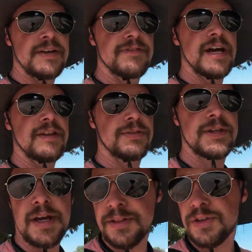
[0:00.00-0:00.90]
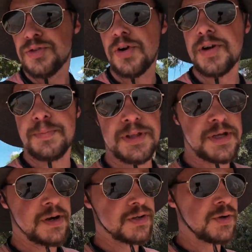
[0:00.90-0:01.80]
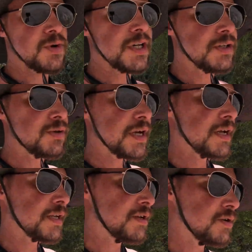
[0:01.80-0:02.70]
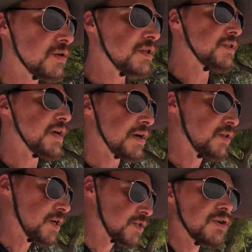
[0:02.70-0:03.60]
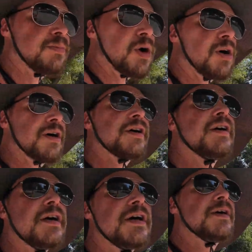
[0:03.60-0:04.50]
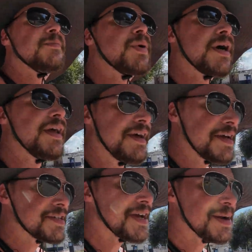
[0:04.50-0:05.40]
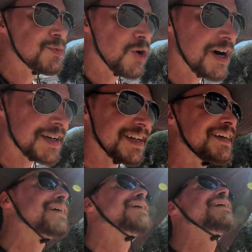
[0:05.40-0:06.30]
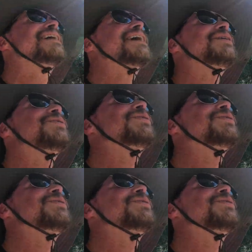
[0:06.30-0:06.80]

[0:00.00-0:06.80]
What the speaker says: I have not gotten the drone up in the air. So I want to do that here in the ecological park, but as I'm walking, I